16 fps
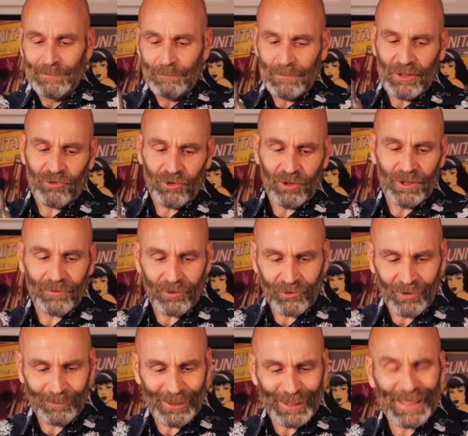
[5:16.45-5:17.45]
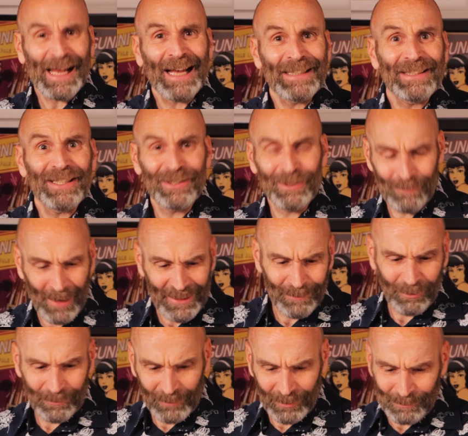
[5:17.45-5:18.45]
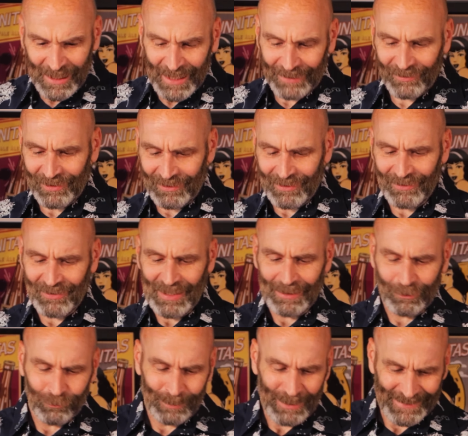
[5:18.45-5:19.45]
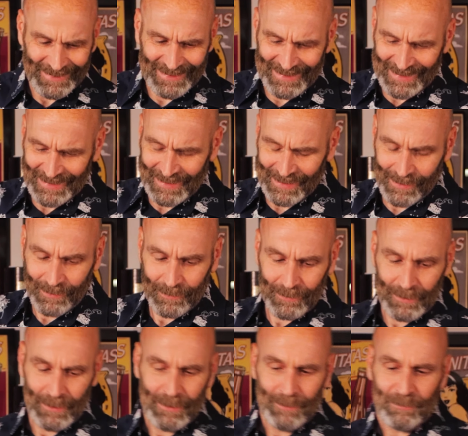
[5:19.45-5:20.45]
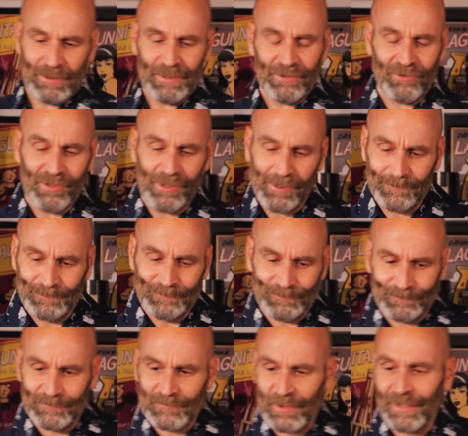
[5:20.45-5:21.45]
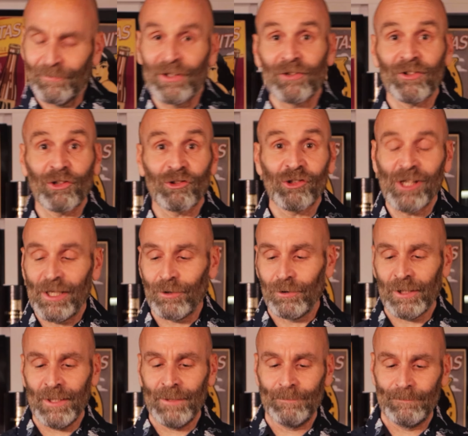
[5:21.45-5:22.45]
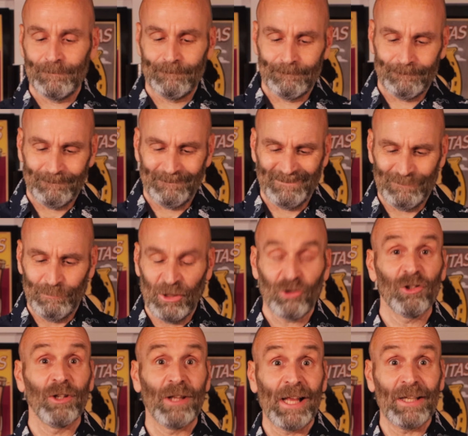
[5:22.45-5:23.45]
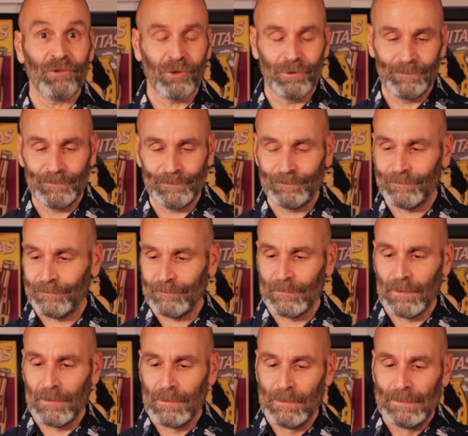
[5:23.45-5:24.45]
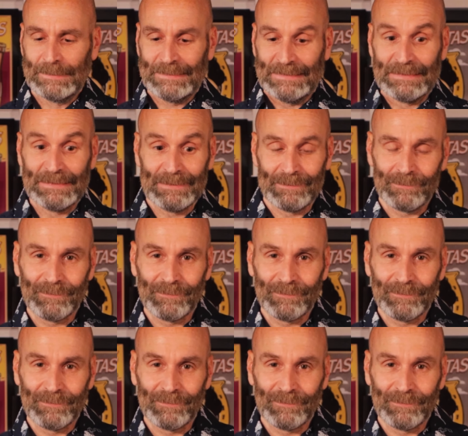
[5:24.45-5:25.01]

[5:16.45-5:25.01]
Make sure you've got something handy to wipe up the mess. It does get a little bit sticky. But let's give this a shake, okay? Make sure that's on. Yep.